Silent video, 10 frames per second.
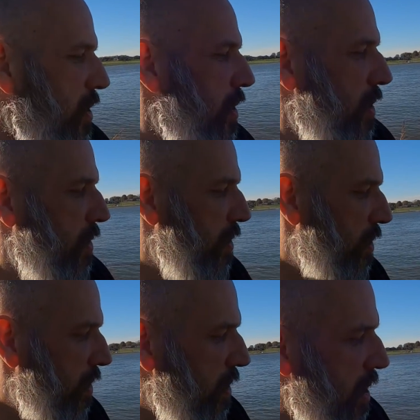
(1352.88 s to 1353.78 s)
So,
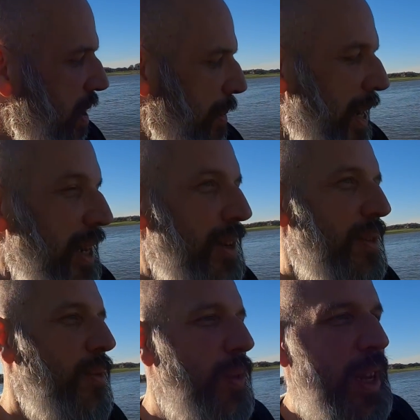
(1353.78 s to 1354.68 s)
I mean,
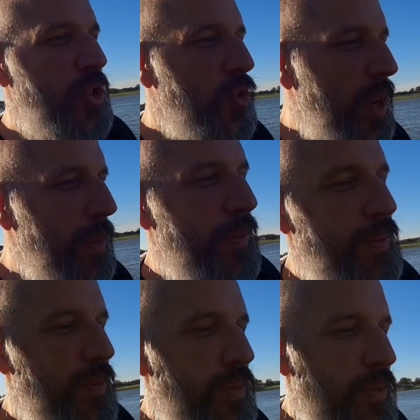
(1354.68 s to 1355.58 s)
when I stream,
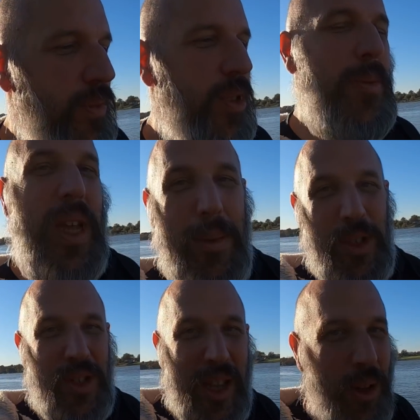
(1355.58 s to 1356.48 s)
sometimes
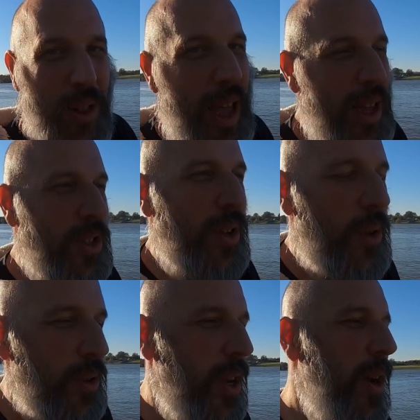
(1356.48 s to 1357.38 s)
this thing will last the
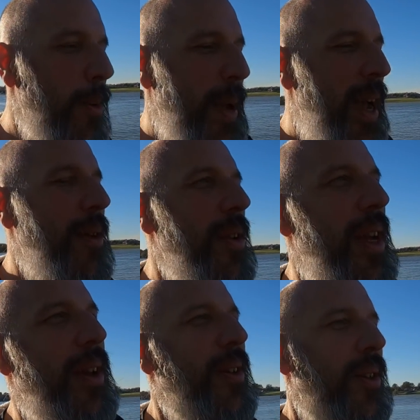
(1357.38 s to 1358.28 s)
whole entire
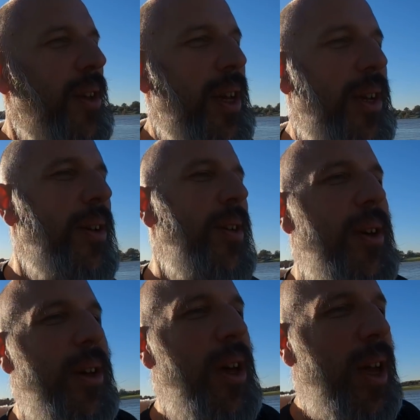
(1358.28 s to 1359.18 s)
battery. Like,
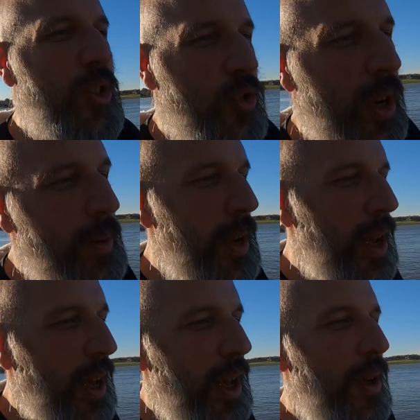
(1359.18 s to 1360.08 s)
I streamed
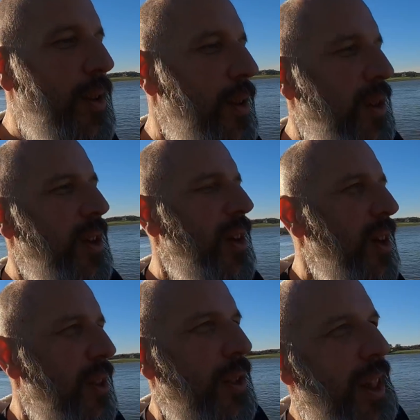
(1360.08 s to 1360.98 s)
the
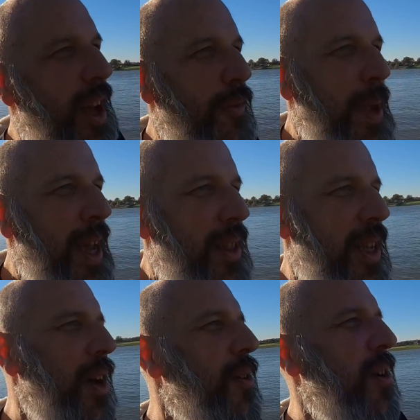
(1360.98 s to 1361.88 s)
live band
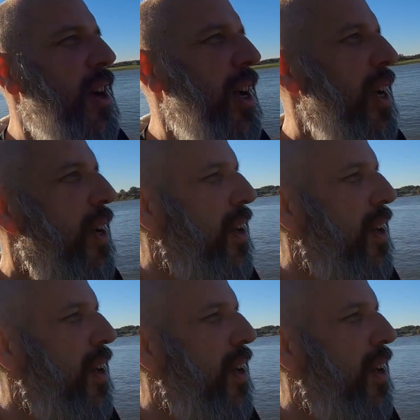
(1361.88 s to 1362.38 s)
the other night,